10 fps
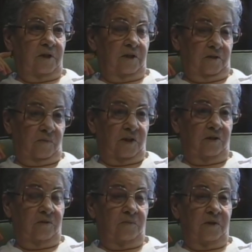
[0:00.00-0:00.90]
Yes, my
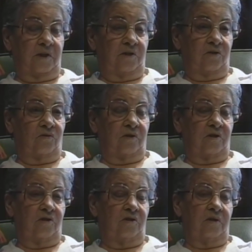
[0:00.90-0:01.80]
husband he joined
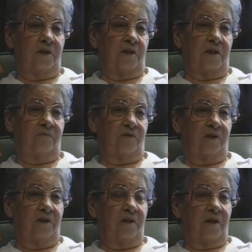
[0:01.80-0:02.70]
the union, and after
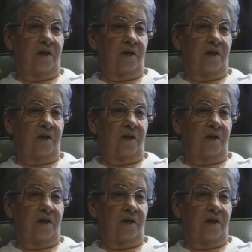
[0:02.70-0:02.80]
he